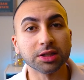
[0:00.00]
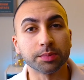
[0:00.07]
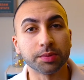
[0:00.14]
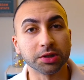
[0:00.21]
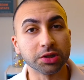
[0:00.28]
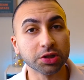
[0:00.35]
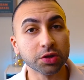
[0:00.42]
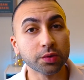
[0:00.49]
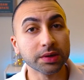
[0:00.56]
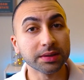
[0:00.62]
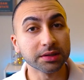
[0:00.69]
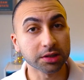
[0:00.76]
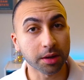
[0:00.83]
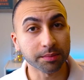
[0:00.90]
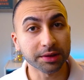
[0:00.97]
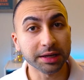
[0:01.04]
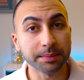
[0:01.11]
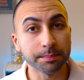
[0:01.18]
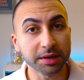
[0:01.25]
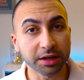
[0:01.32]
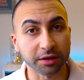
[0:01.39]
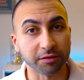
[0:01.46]
to pursuing
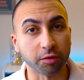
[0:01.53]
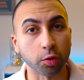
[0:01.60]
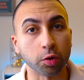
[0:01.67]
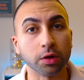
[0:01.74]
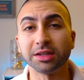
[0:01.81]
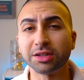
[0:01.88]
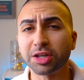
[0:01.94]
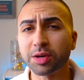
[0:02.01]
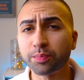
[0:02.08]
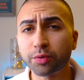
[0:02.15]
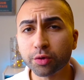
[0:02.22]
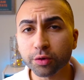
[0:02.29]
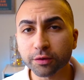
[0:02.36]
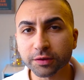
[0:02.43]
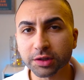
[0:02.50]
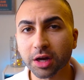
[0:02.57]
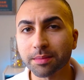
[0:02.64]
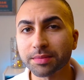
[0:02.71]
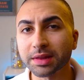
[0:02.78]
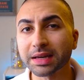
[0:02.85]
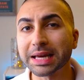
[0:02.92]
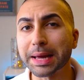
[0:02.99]
something meaningful is to improve
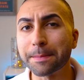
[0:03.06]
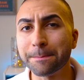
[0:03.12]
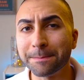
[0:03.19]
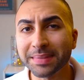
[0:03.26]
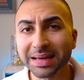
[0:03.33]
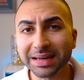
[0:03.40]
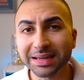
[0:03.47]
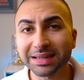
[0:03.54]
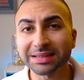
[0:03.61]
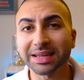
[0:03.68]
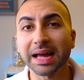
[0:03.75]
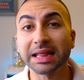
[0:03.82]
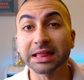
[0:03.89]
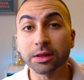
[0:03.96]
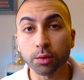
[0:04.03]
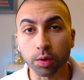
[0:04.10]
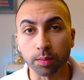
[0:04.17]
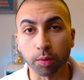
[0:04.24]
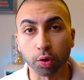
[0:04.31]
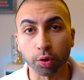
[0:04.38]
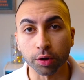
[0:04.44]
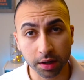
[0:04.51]
something immediate and
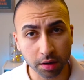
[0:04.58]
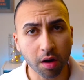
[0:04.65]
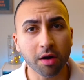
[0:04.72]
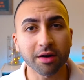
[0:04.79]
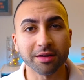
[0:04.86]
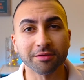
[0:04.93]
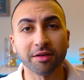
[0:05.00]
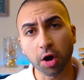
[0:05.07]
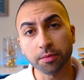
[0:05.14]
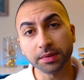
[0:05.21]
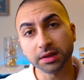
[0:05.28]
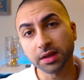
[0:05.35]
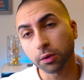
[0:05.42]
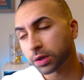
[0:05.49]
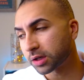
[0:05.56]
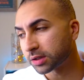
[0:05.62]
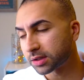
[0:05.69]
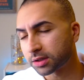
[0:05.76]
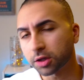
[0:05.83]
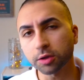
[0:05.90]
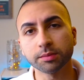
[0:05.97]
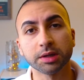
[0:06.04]
doable in our environment that we could
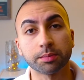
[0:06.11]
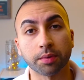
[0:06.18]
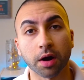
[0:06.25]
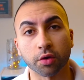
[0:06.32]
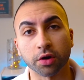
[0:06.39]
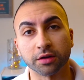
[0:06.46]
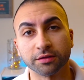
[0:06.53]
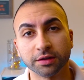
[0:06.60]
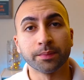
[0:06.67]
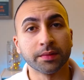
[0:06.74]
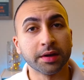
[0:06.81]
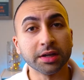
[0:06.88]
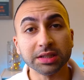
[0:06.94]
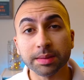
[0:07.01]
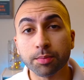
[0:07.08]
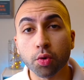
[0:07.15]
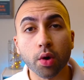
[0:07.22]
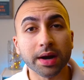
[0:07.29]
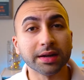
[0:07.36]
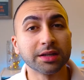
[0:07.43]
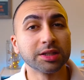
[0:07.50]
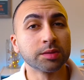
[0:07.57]
still be proud of. Here's a
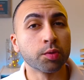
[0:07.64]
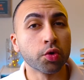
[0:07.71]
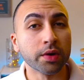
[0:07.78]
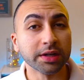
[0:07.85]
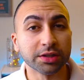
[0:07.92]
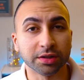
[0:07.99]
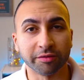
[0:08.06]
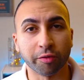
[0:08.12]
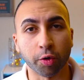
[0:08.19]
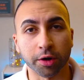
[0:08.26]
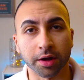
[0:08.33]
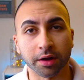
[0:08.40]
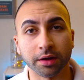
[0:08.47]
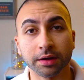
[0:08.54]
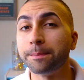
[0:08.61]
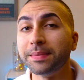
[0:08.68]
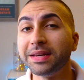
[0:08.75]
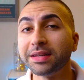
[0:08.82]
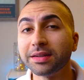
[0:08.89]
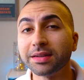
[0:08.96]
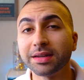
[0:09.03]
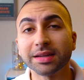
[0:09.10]
poetic inspiration for you.
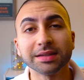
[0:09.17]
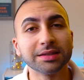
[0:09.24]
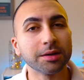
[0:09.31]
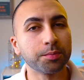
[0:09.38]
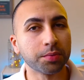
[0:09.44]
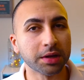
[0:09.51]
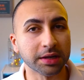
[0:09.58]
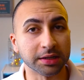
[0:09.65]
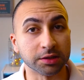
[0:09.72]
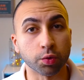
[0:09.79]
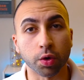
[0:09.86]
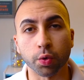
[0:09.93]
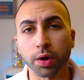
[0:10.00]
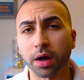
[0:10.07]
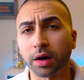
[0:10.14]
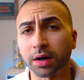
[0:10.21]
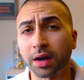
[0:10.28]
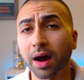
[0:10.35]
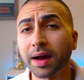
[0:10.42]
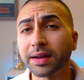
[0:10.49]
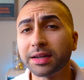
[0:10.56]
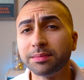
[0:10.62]
Meaning is the place where we are
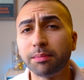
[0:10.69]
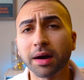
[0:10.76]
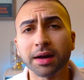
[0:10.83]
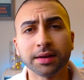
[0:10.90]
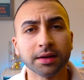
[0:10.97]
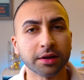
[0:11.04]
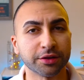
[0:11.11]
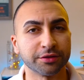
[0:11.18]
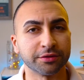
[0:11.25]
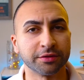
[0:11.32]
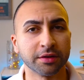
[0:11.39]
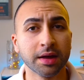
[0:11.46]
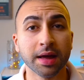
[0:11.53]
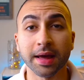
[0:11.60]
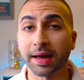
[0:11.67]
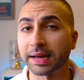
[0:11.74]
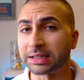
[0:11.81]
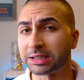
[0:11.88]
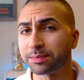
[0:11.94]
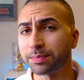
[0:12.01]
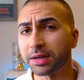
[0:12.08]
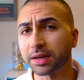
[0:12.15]
guided by love and
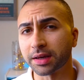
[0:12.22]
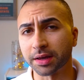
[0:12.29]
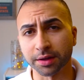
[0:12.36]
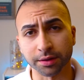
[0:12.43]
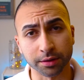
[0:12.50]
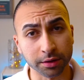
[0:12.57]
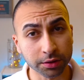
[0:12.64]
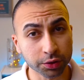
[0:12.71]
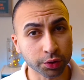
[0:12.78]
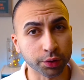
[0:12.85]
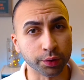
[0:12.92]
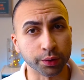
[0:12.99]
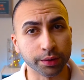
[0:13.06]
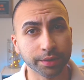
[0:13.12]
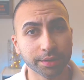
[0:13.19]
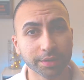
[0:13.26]
speaking the truth.